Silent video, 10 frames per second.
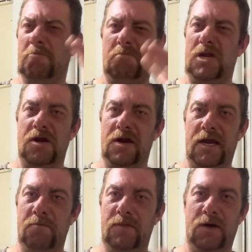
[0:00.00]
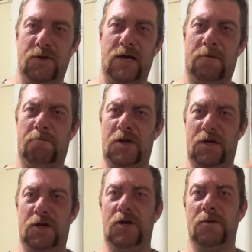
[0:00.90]
Didn't need them. They were just like, you
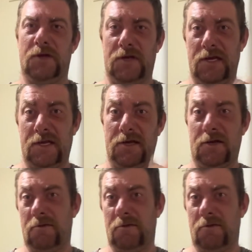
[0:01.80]
could use them as discus,